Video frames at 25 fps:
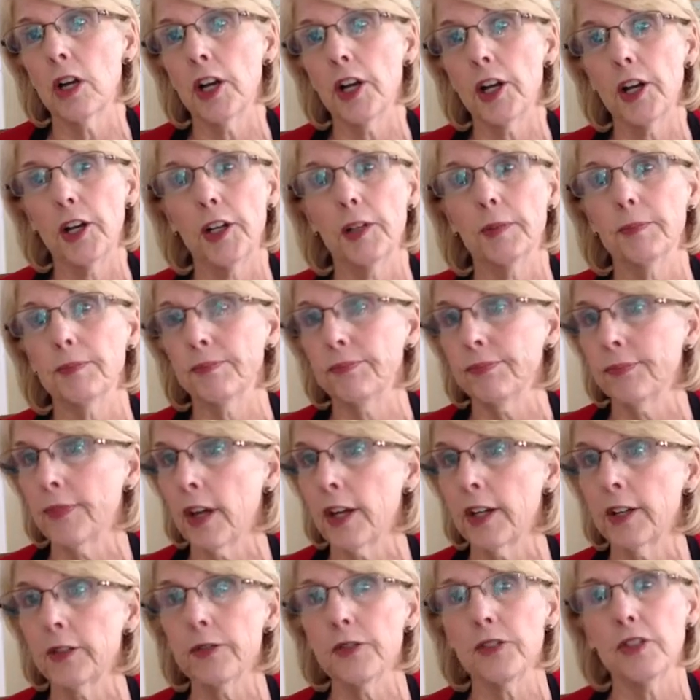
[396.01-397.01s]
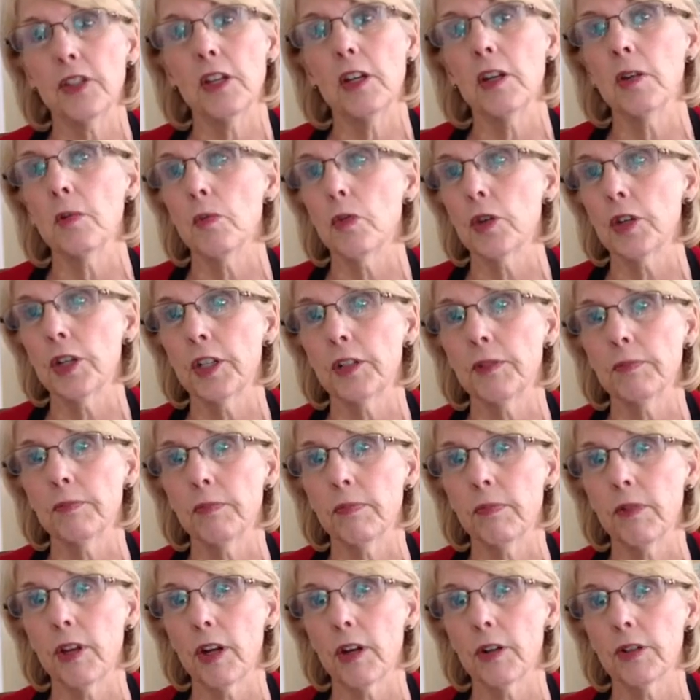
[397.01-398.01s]
I don't see him
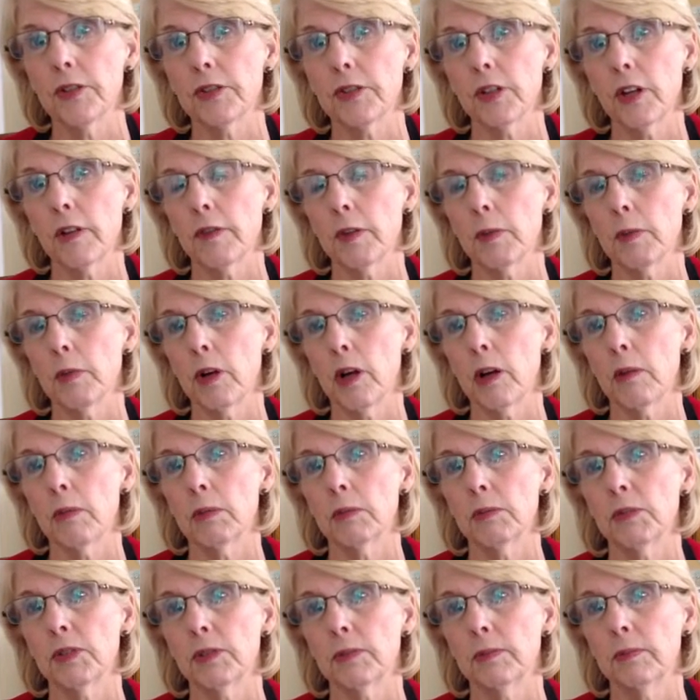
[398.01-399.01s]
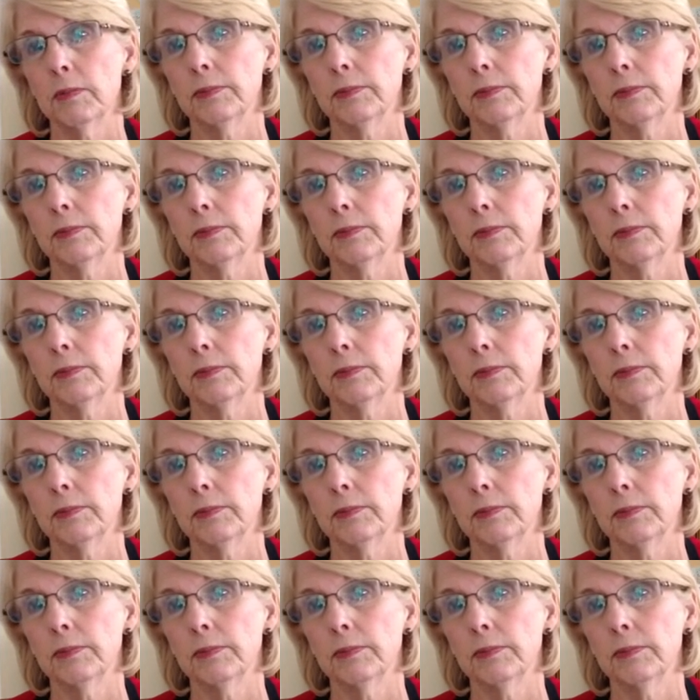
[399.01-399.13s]
working there to solve the problems.